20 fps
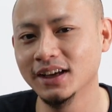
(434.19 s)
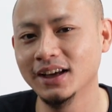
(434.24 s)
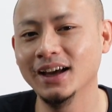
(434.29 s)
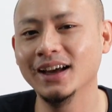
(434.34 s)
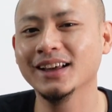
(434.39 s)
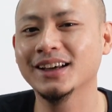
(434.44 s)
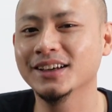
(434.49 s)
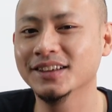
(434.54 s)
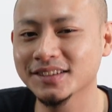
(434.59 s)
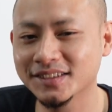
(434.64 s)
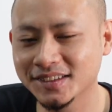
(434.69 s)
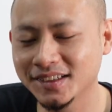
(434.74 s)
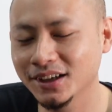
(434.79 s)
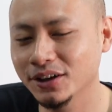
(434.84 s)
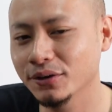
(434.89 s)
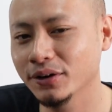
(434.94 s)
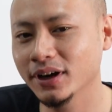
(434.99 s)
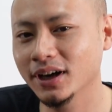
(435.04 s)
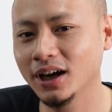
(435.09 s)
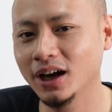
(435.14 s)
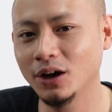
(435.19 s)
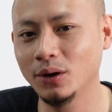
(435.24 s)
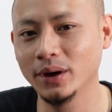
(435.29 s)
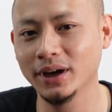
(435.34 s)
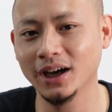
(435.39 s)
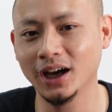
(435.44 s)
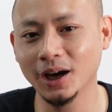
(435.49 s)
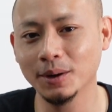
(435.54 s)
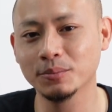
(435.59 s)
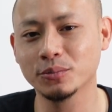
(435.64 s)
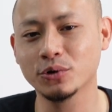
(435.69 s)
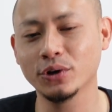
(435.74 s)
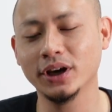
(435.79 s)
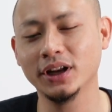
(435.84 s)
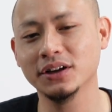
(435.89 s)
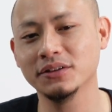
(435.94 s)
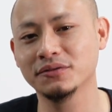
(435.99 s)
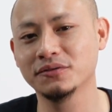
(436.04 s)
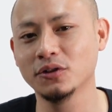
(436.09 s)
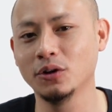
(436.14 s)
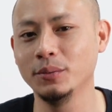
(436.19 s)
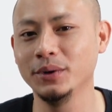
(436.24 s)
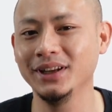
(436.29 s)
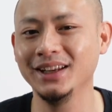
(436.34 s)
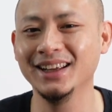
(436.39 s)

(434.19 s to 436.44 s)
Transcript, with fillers: And considering how I upgraded from an